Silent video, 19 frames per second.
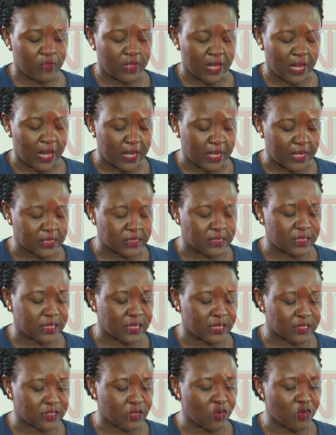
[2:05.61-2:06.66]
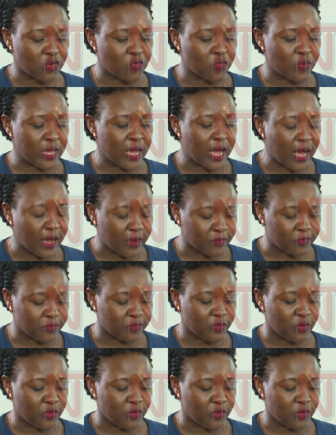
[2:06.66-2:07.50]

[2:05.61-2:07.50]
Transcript: the highest caseload we have